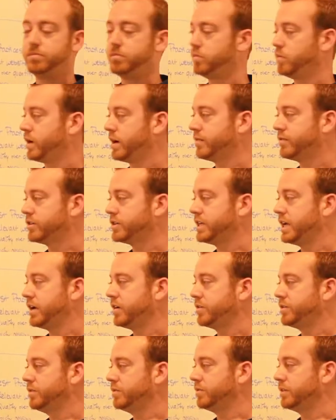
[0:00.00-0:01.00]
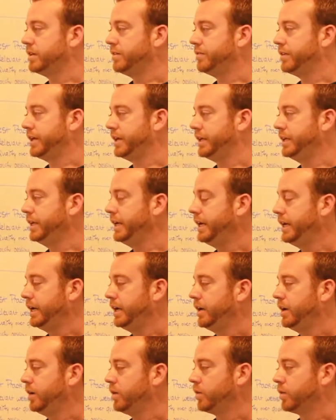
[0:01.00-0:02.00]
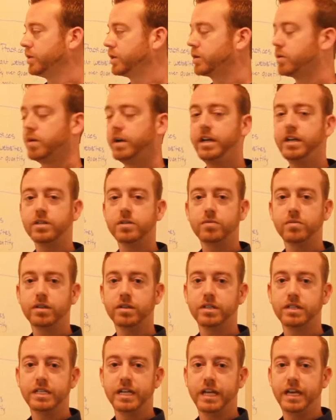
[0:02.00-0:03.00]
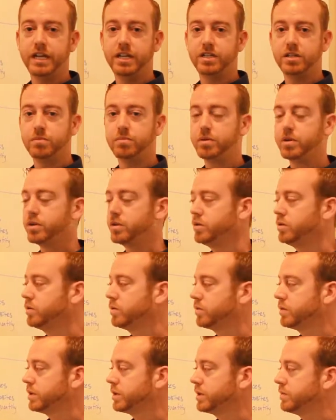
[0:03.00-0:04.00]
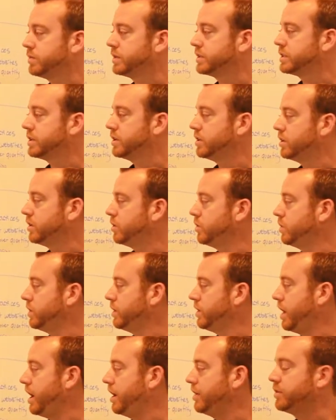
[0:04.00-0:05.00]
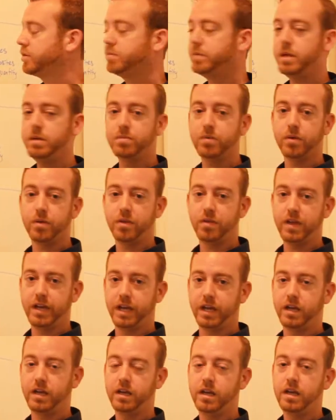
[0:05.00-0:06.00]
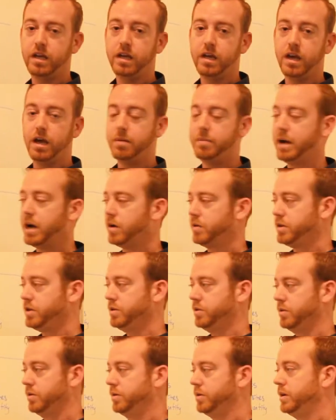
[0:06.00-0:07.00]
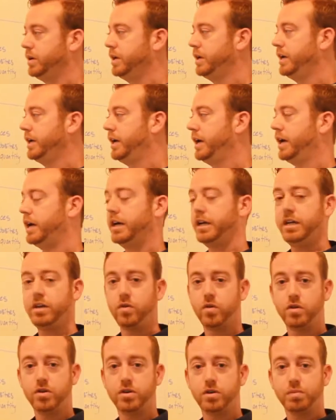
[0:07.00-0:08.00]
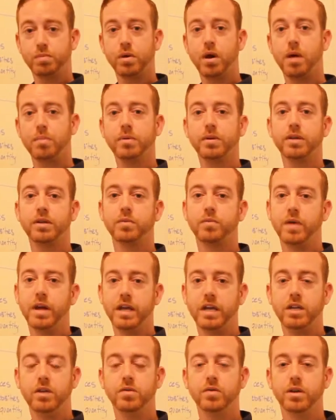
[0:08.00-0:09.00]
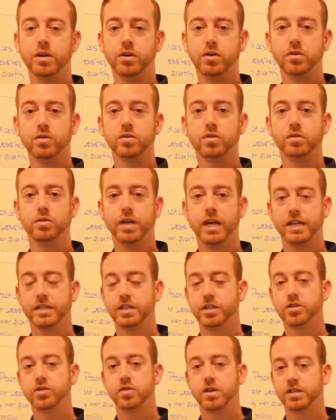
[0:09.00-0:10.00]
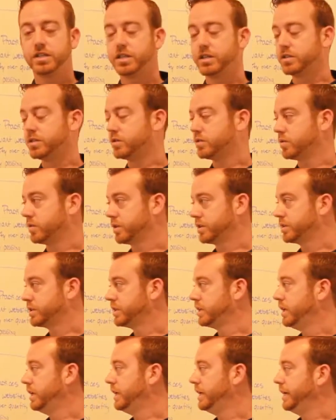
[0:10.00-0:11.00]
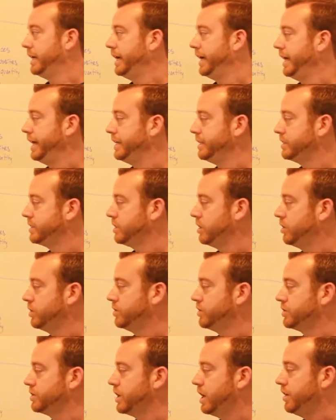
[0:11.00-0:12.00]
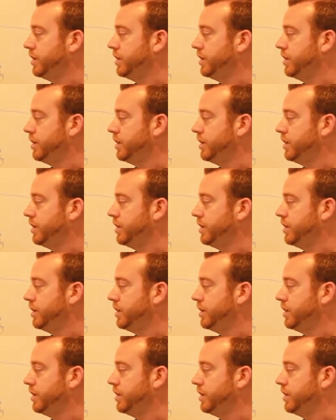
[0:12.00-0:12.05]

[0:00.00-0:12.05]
whatever town you live in, or the greatest real estate agent, but Google really wants to know what do other people think about you in order to properly rank you in Google as a trusted source. And so there's